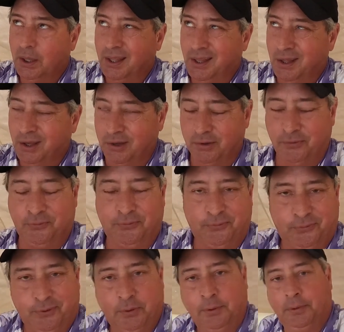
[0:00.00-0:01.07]

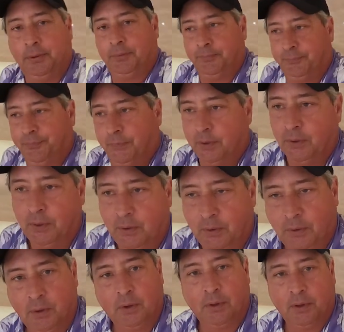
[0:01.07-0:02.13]
If,
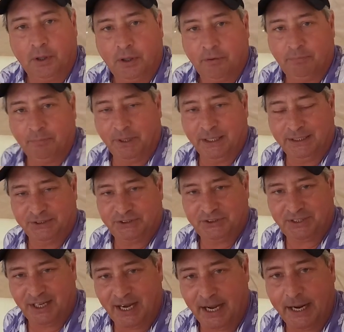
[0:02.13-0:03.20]
if money's
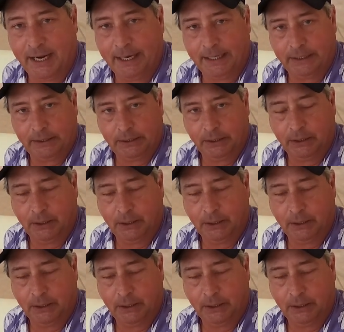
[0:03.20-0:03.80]
tight